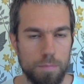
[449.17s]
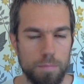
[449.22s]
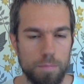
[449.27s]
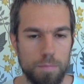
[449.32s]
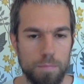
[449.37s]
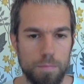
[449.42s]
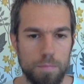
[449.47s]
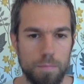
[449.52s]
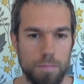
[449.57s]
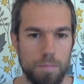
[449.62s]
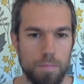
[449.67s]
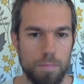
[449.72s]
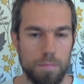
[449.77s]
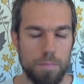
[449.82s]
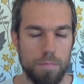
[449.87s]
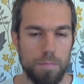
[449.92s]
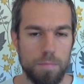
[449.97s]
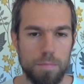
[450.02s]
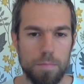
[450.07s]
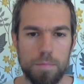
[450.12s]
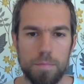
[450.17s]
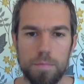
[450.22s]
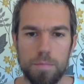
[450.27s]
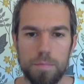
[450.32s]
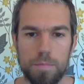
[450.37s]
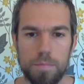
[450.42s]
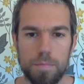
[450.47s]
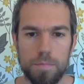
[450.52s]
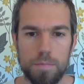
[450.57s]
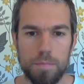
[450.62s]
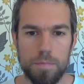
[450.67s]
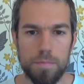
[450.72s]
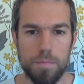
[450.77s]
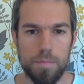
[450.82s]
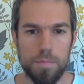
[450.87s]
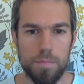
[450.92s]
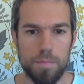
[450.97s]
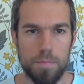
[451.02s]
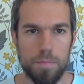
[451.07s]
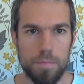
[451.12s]

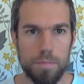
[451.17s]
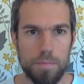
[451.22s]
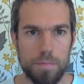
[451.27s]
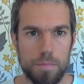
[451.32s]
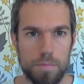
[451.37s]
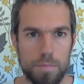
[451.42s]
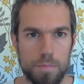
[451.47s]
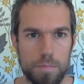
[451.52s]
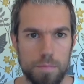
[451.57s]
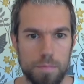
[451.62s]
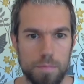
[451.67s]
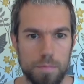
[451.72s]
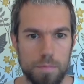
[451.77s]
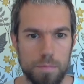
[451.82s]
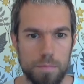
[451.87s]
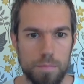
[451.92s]
(no one is talking)